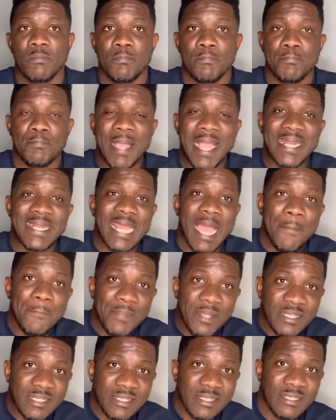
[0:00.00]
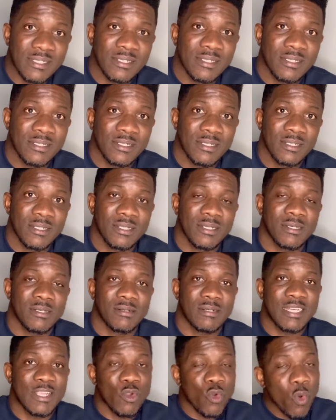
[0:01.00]
by that person
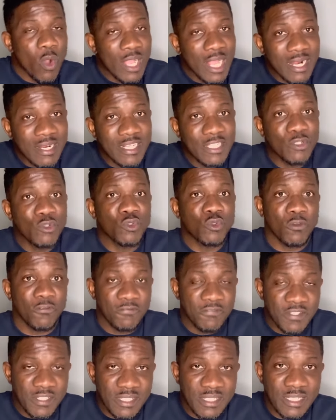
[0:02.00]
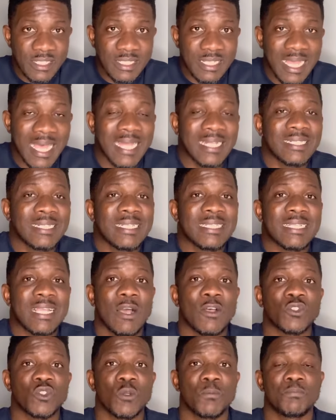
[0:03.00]
requiring you to visit, and this can
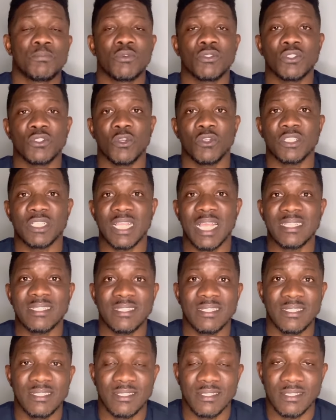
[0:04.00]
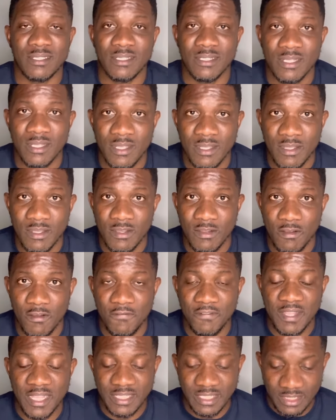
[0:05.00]
also boost your chances
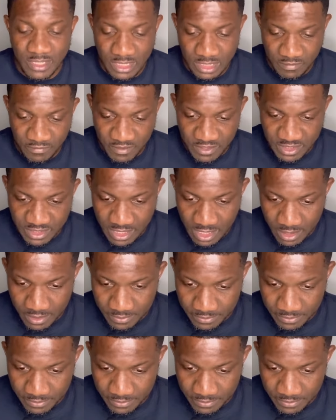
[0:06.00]
of getting this visa.